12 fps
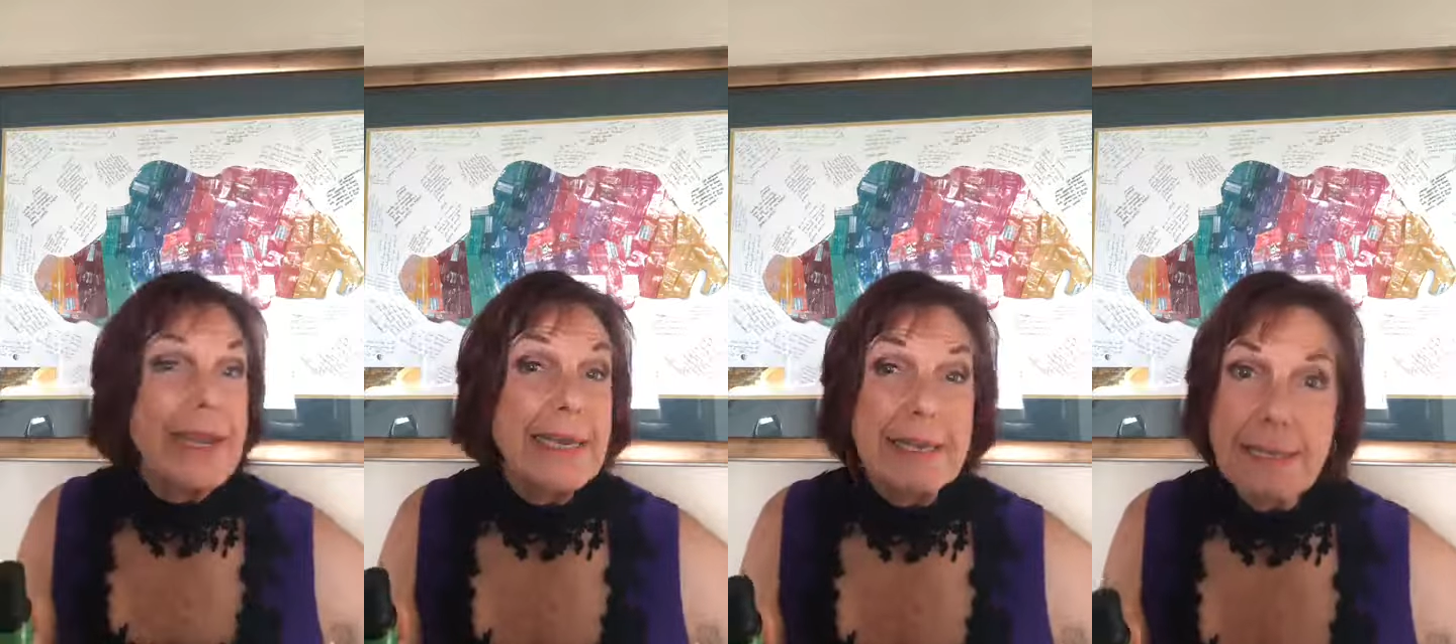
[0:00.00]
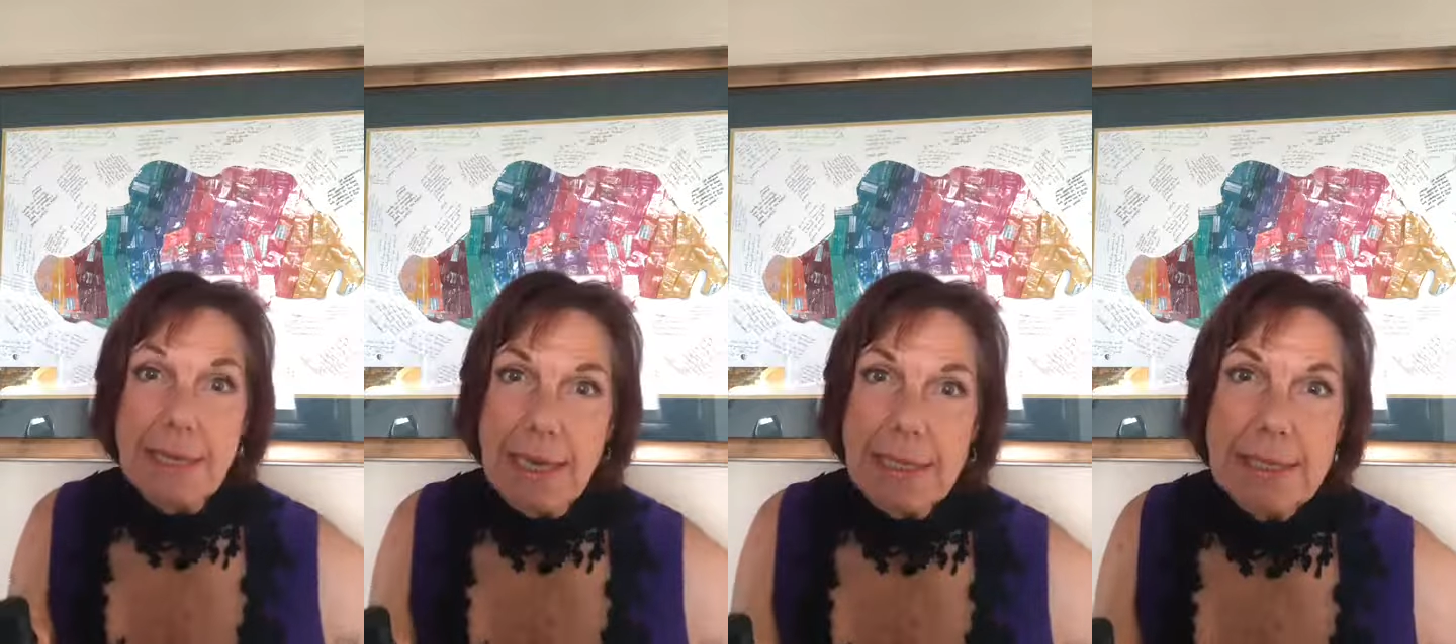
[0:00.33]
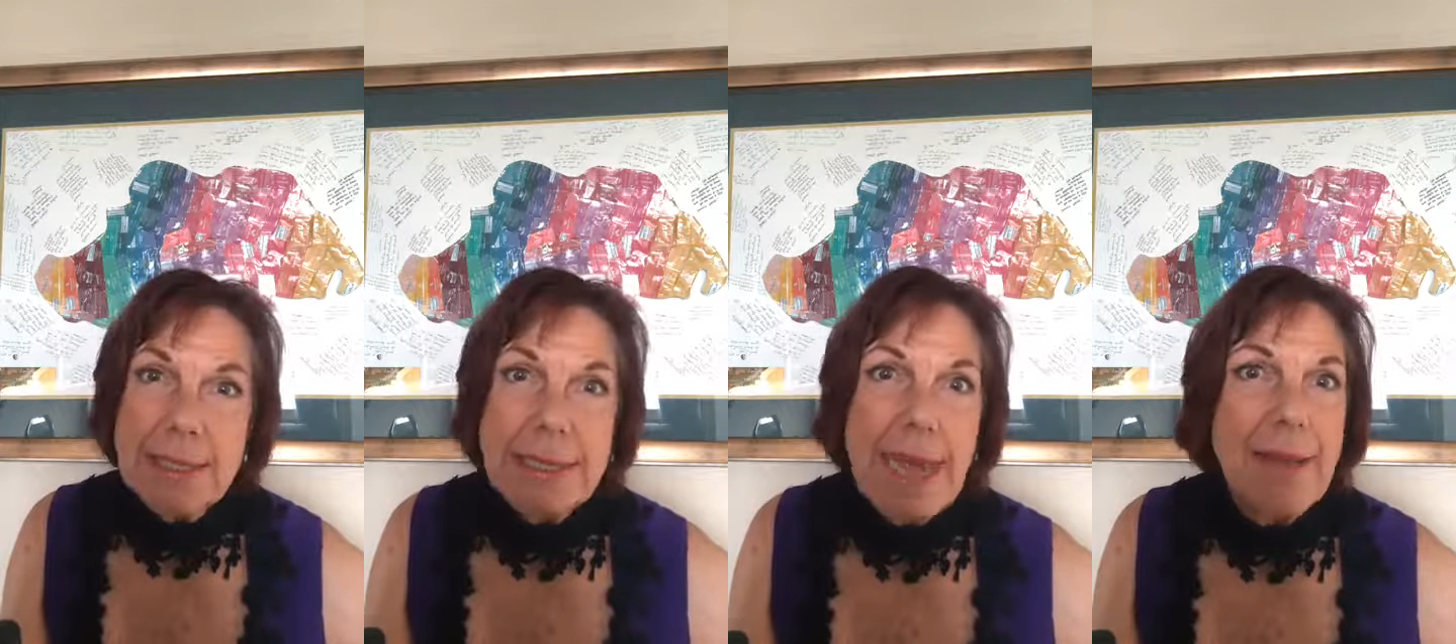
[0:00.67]
it
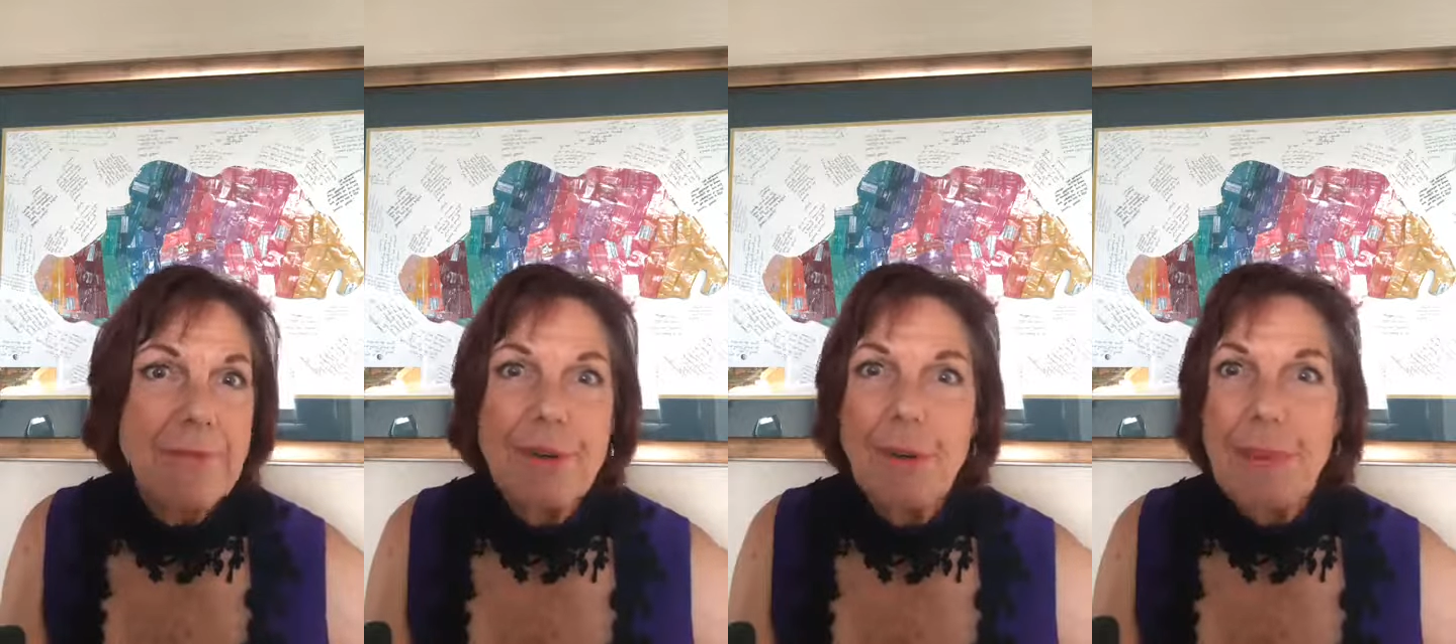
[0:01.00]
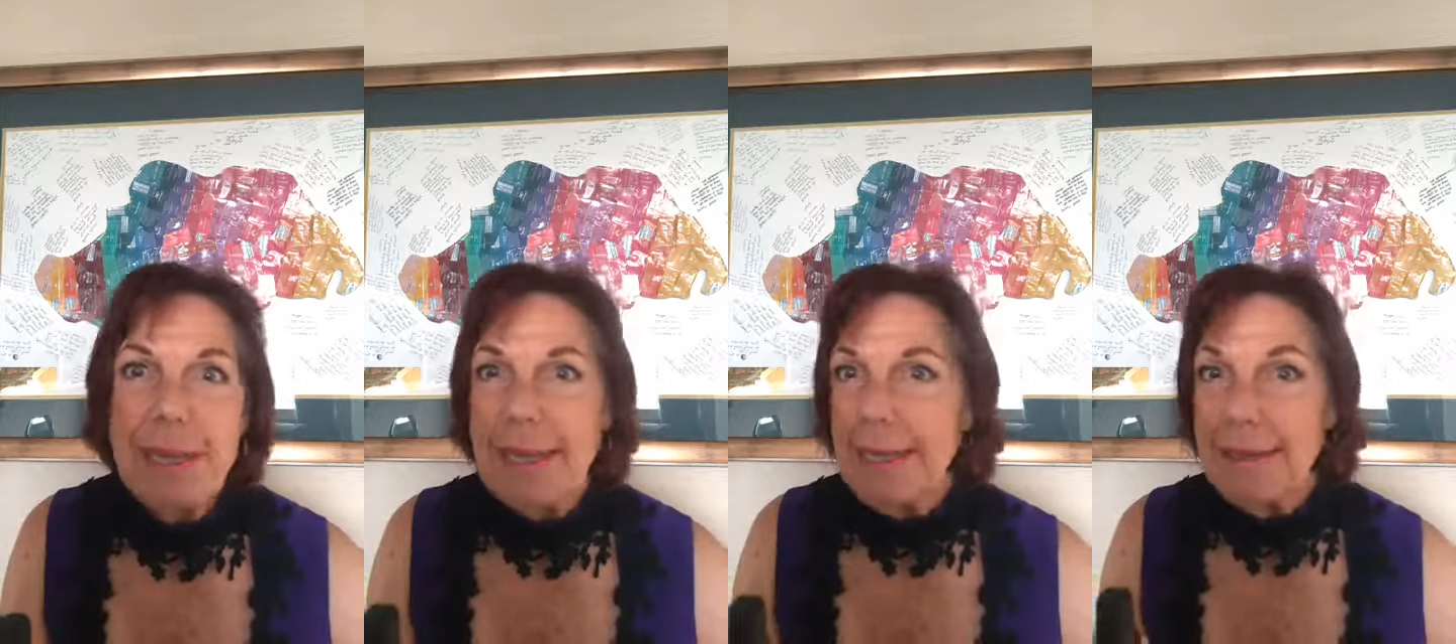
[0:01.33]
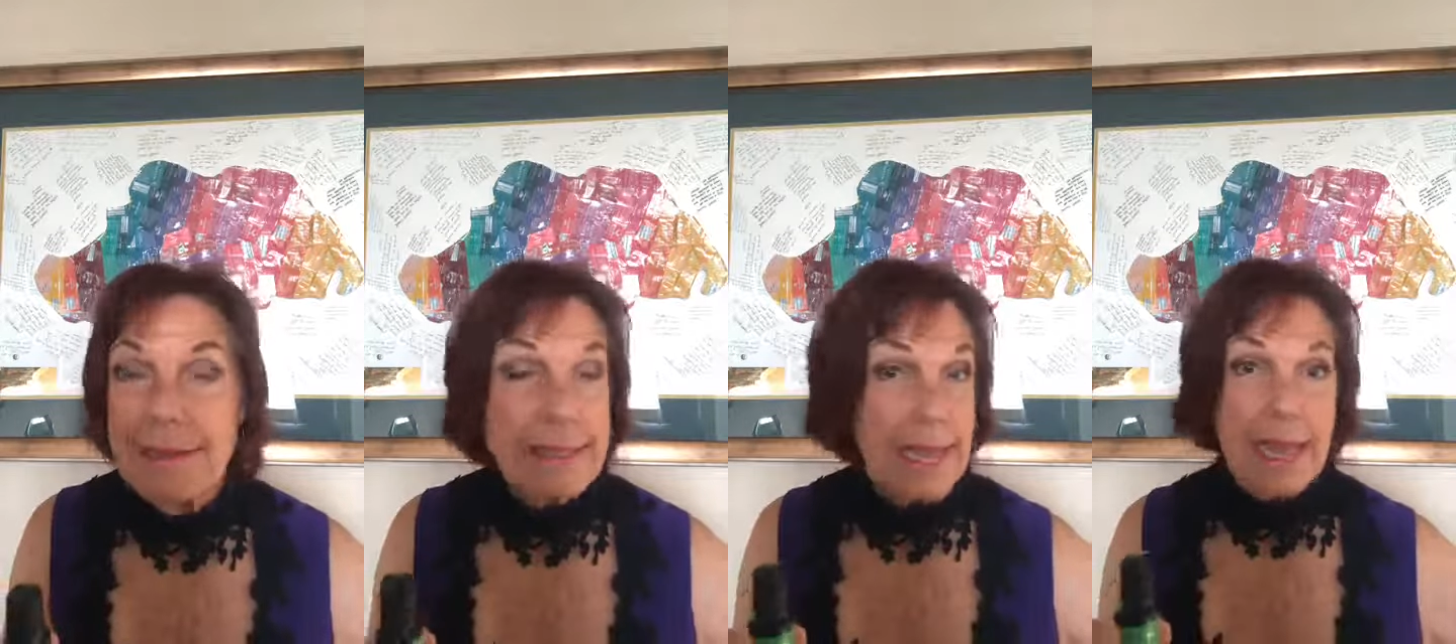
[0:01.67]
doesn't have to be
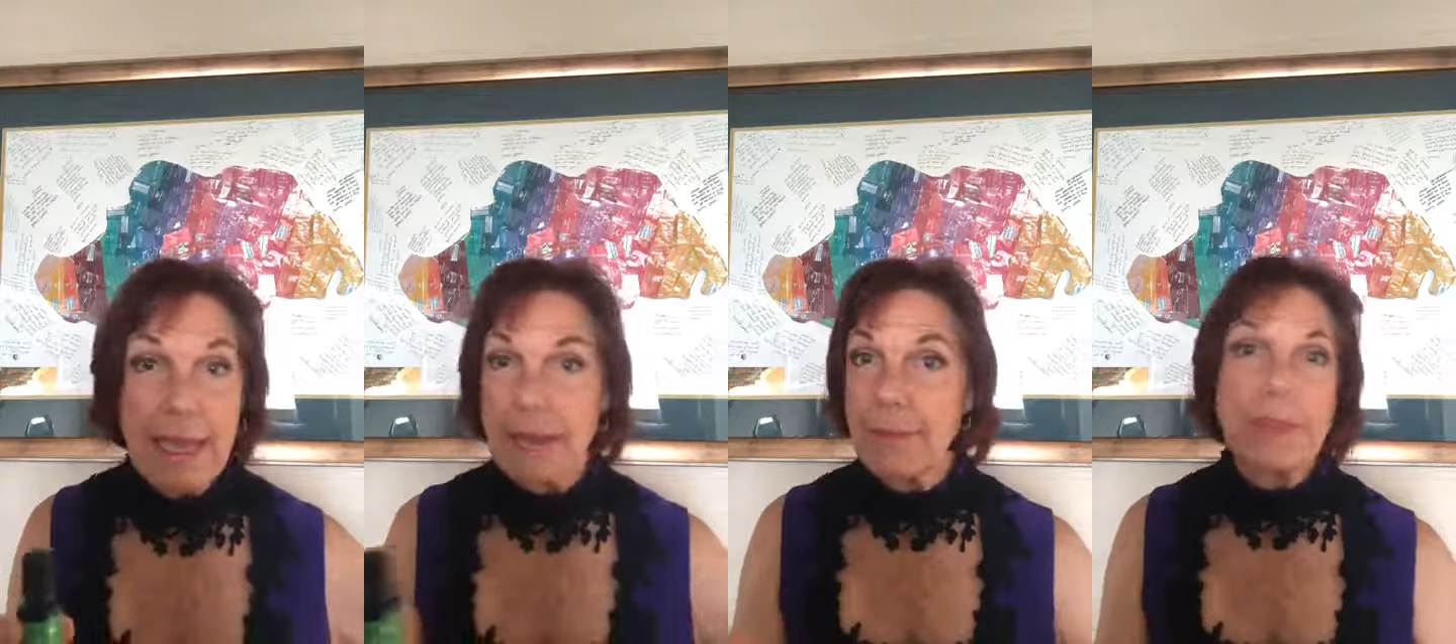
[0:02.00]
the same